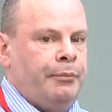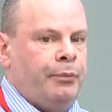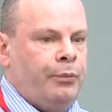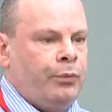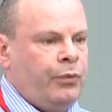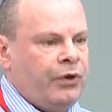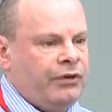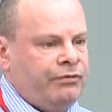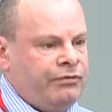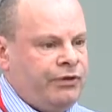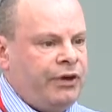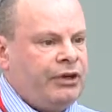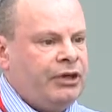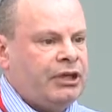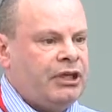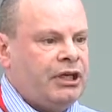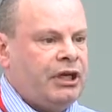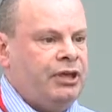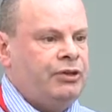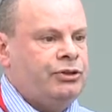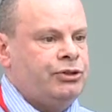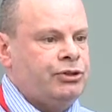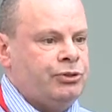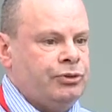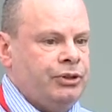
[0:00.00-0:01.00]
We're very
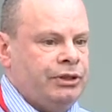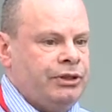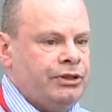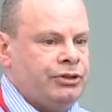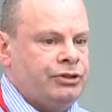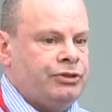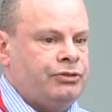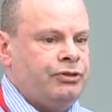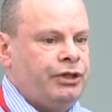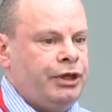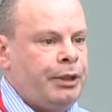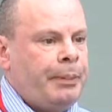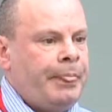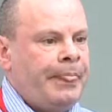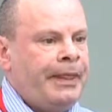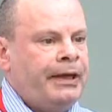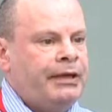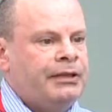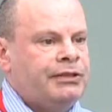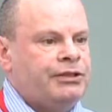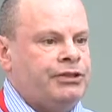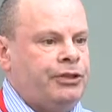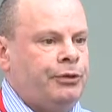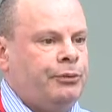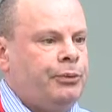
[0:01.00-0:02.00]
close to industry,
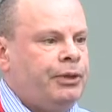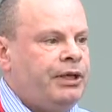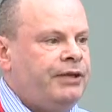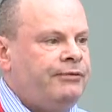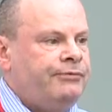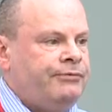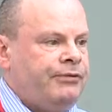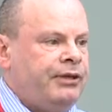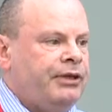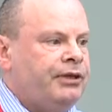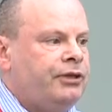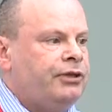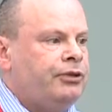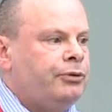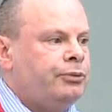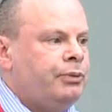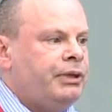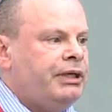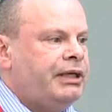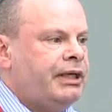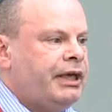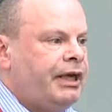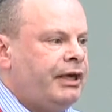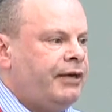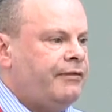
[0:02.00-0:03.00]
so we feel we
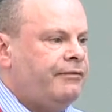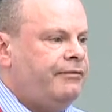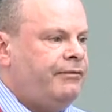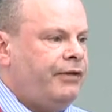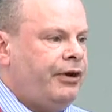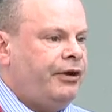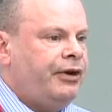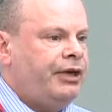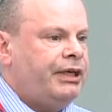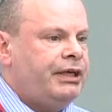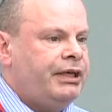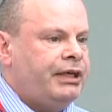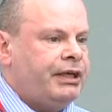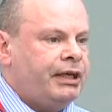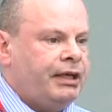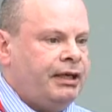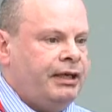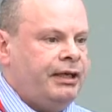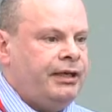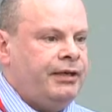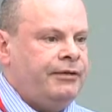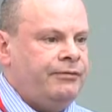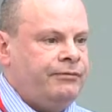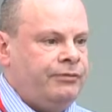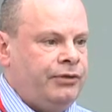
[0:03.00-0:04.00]
get a very
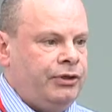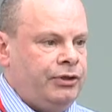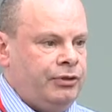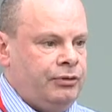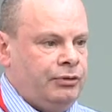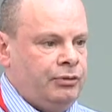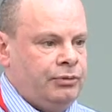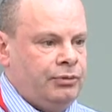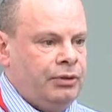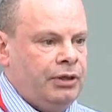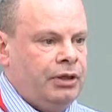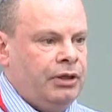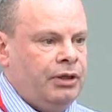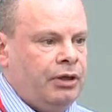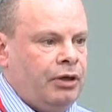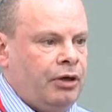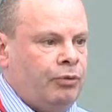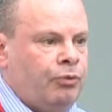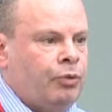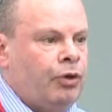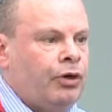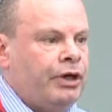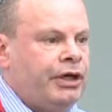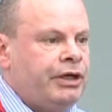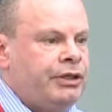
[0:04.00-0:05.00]
clear view on
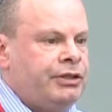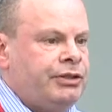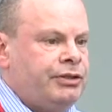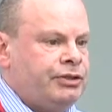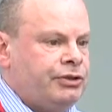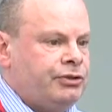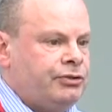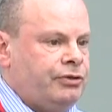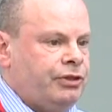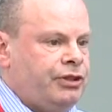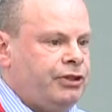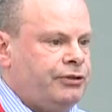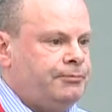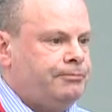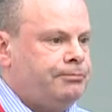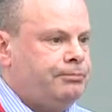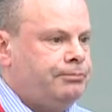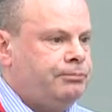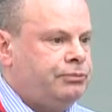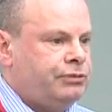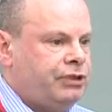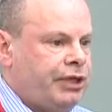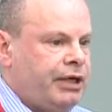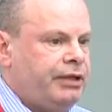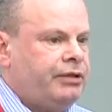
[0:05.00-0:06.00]
what industry's
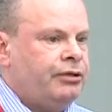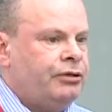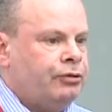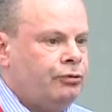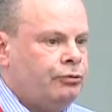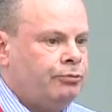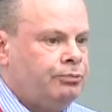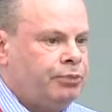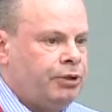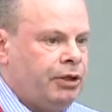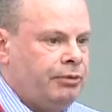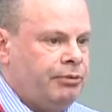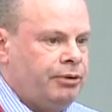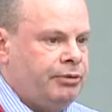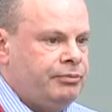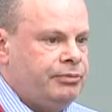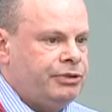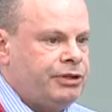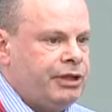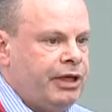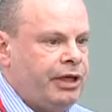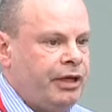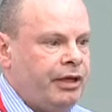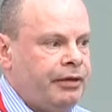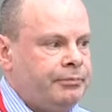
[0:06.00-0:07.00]
technical problems
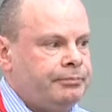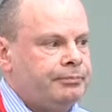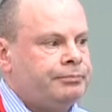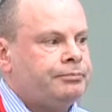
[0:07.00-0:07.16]
are.